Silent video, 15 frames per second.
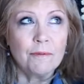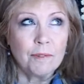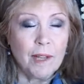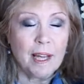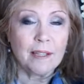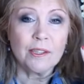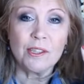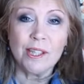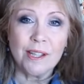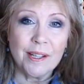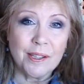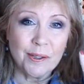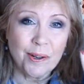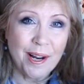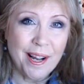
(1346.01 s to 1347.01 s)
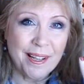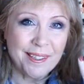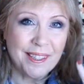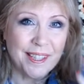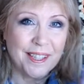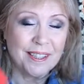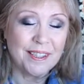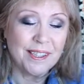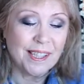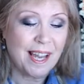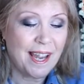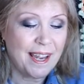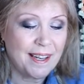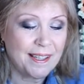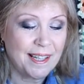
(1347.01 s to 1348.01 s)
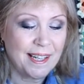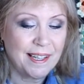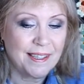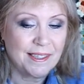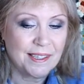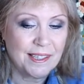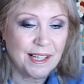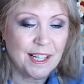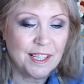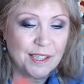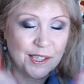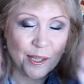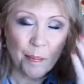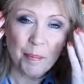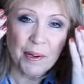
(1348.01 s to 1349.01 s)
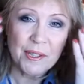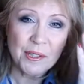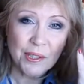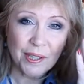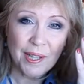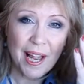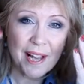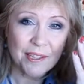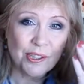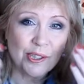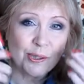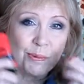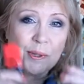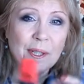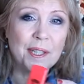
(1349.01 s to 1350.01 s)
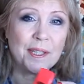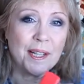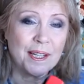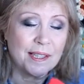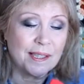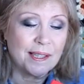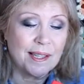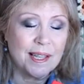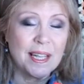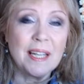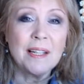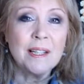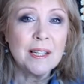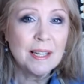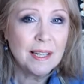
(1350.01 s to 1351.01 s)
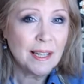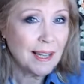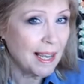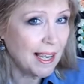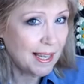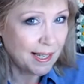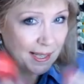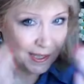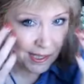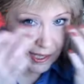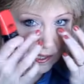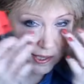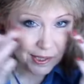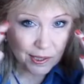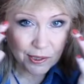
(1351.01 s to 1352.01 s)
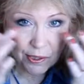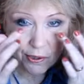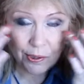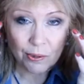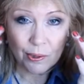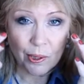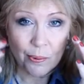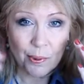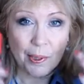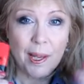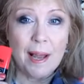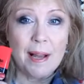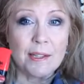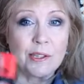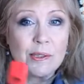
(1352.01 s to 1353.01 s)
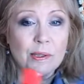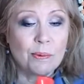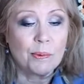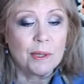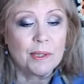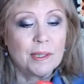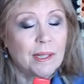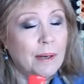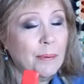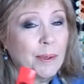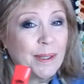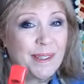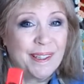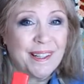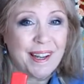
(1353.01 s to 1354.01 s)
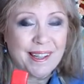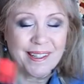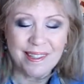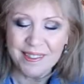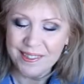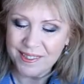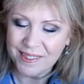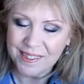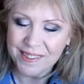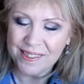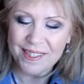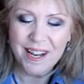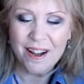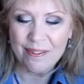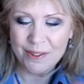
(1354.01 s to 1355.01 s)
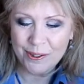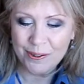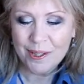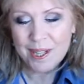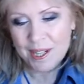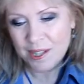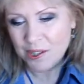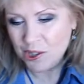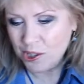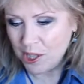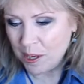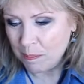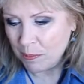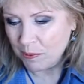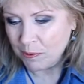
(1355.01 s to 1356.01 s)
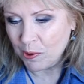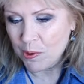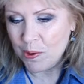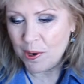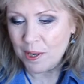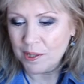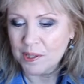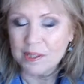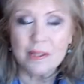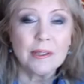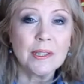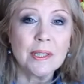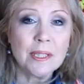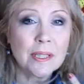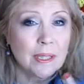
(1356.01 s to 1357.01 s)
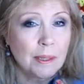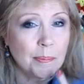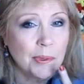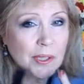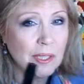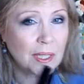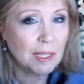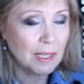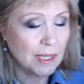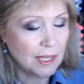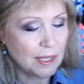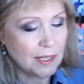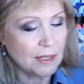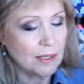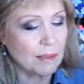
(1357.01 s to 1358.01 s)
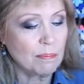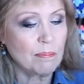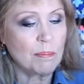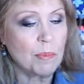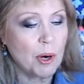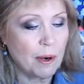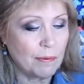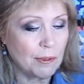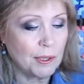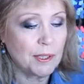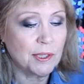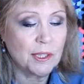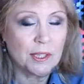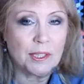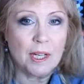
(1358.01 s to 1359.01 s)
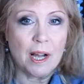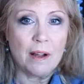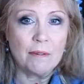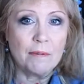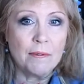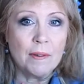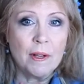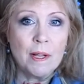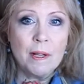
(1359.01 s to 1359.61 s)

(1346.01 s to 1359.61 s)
flecks on your eyelids and it uh, separates the lashes really nicely and it's easy to do your lower lashes with it. I really like it and it's a novel shape of course. This lipstick is marvelous stuff.